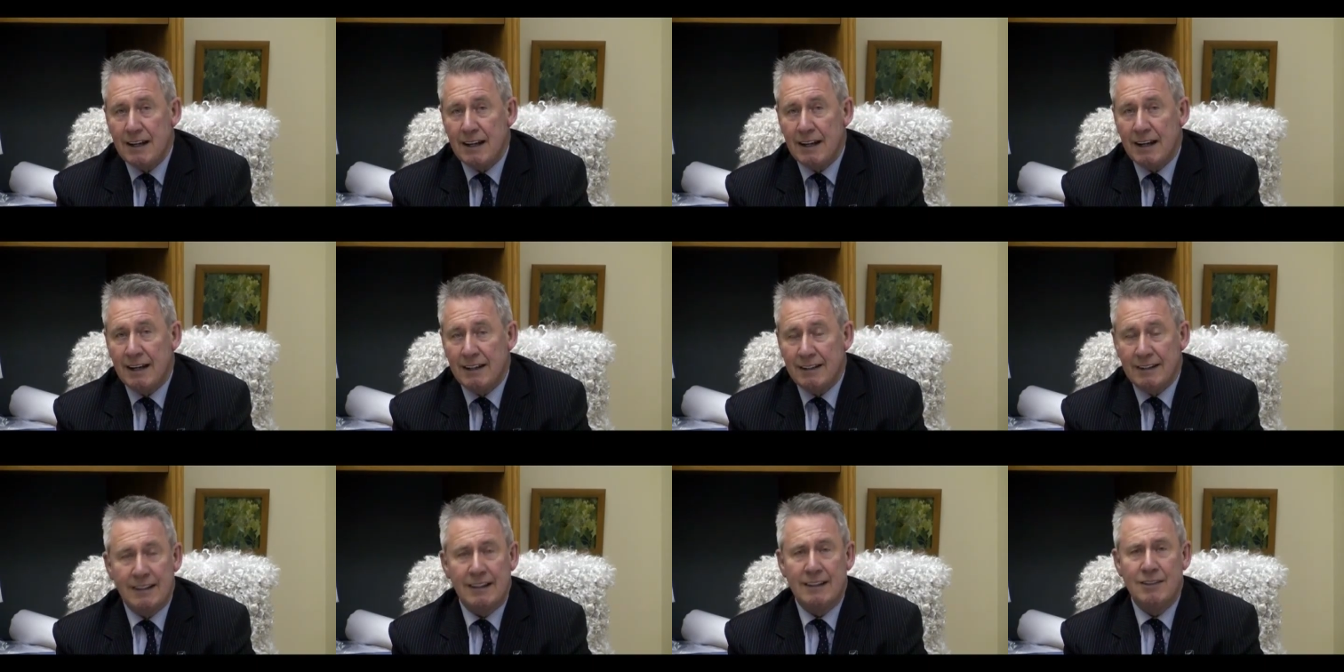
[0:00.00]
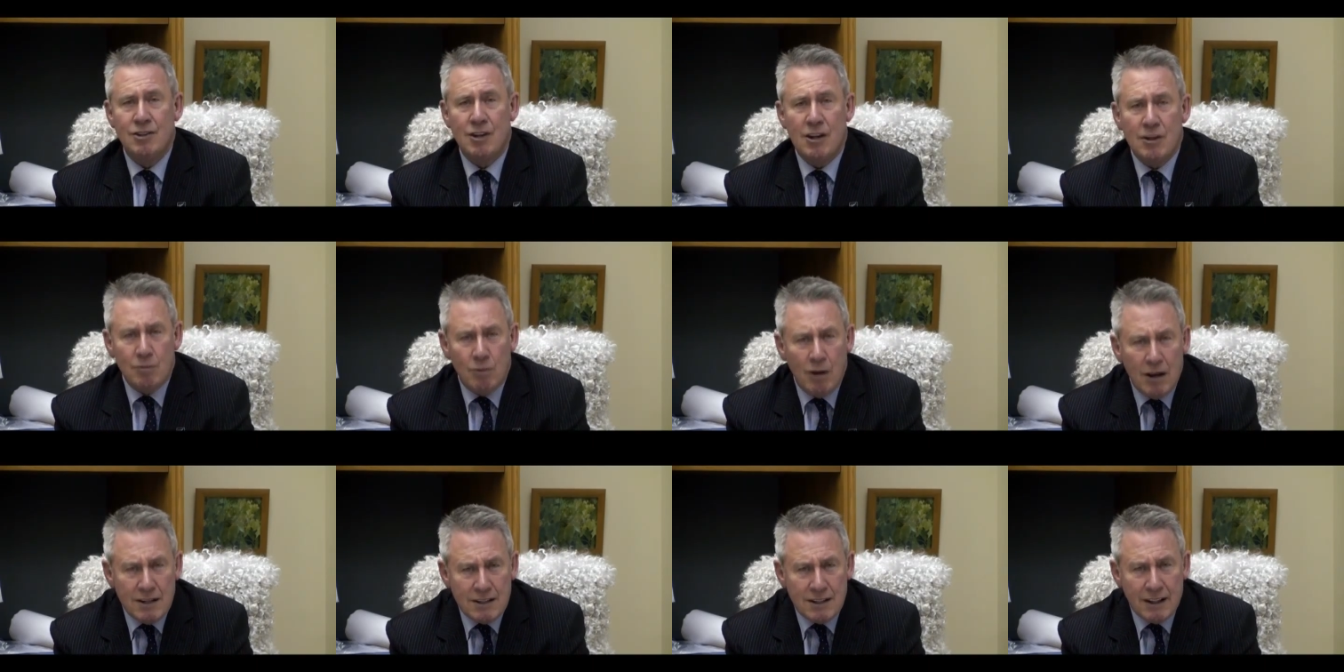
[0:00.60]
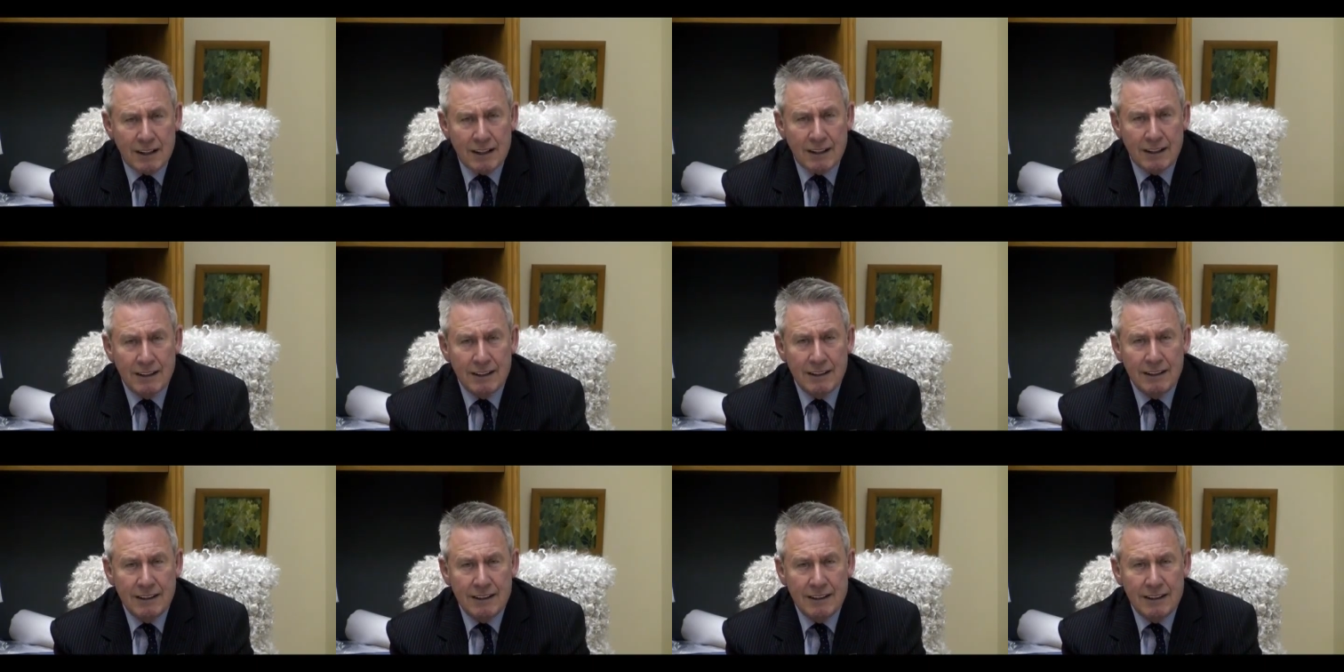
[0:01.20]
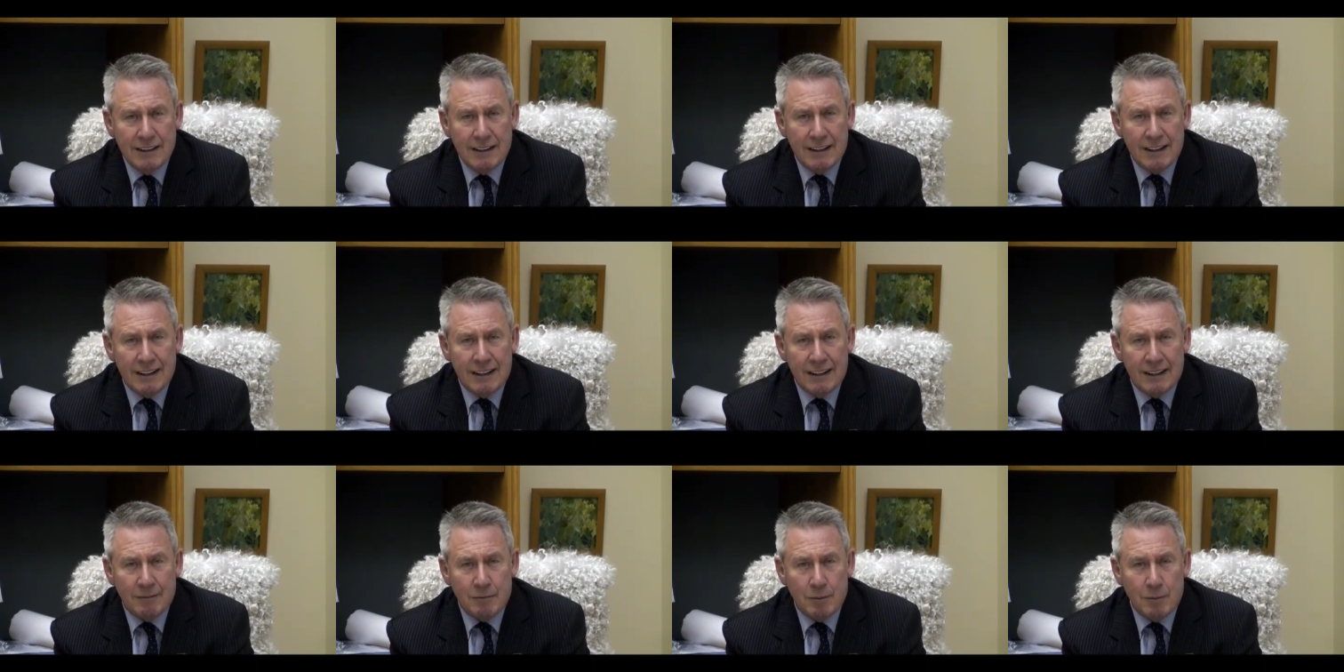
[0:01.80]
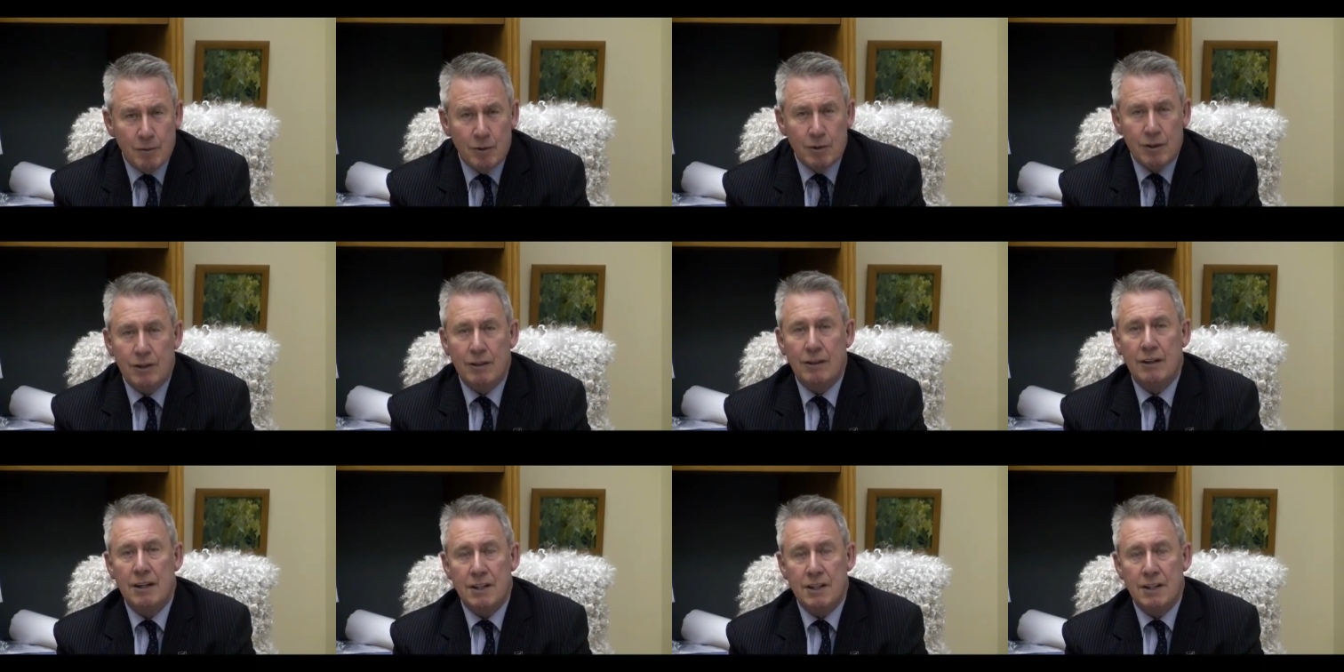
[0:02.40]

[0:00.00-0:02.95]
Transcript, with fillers: uh, the Joan Whiting uh, Memorial